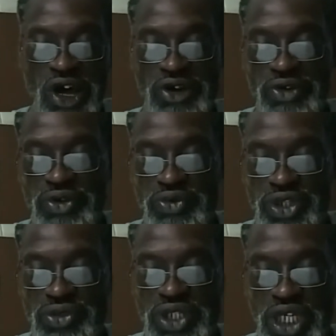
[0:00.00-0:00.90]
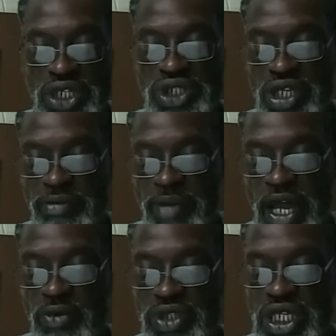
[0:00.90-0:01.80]
are known to reduce energy in the
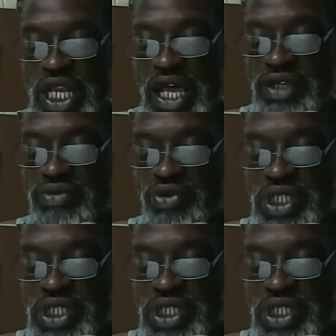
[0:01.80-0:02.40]
body, which allows for